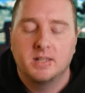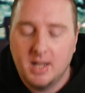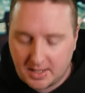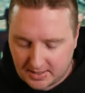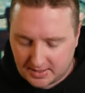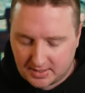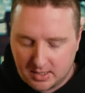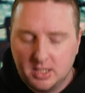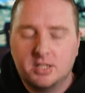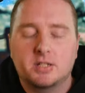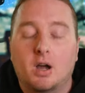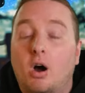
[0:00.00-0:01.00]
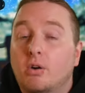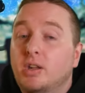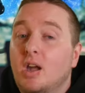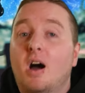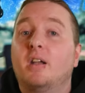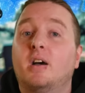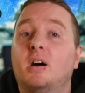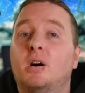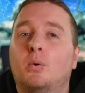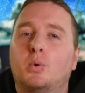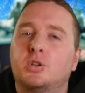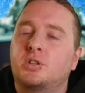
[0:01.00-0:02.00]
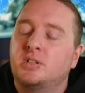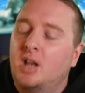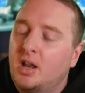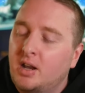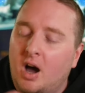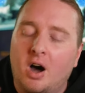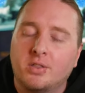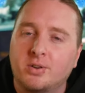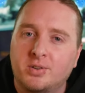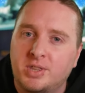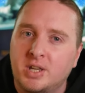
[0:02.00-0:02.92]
Yes, this Ariana was none other